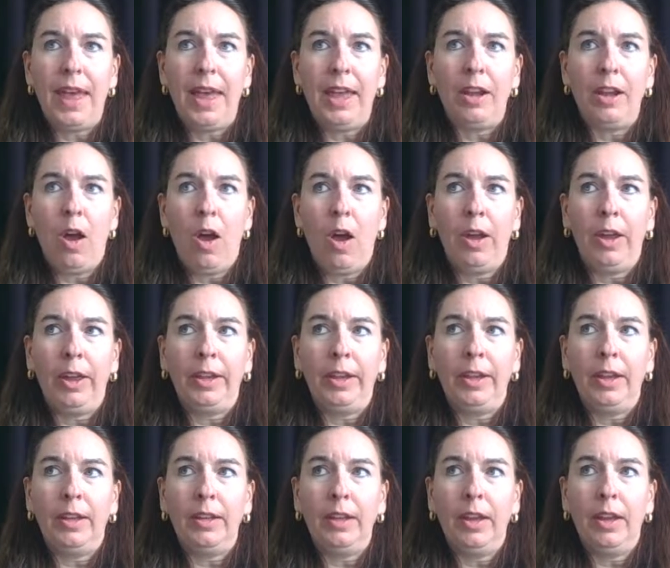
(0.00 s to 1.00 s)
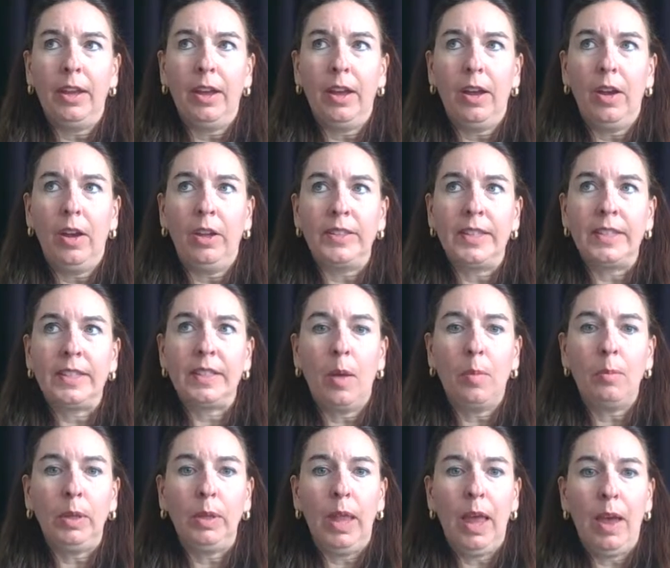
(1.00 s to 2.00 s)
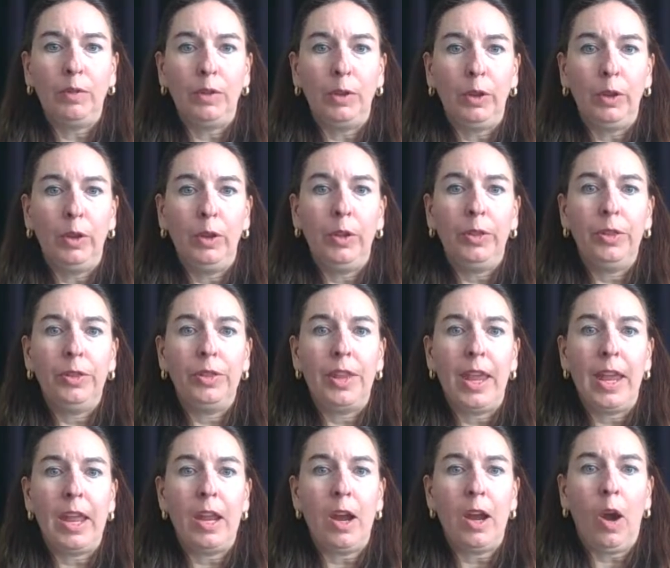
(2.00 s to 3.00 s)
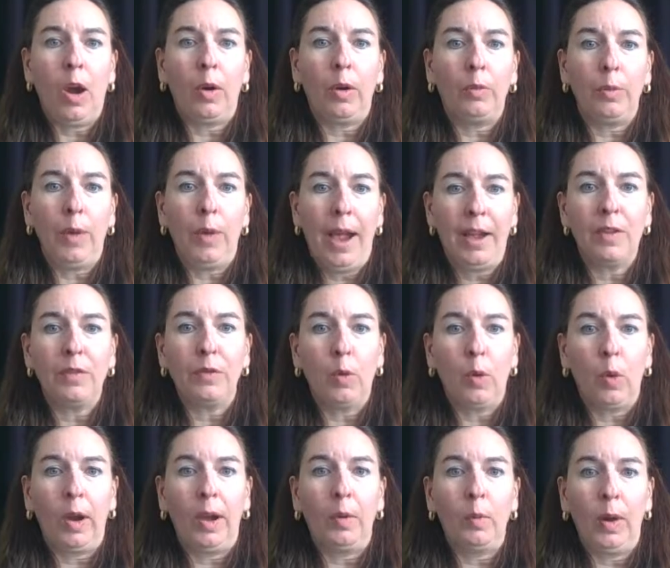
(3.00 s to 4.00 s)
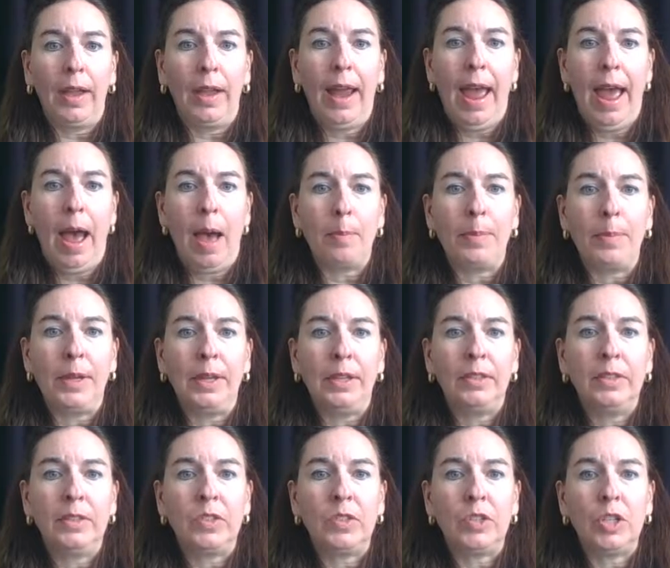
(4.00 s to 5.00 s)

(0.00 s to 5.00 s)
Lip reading: that on some level they are ready for it when it happens?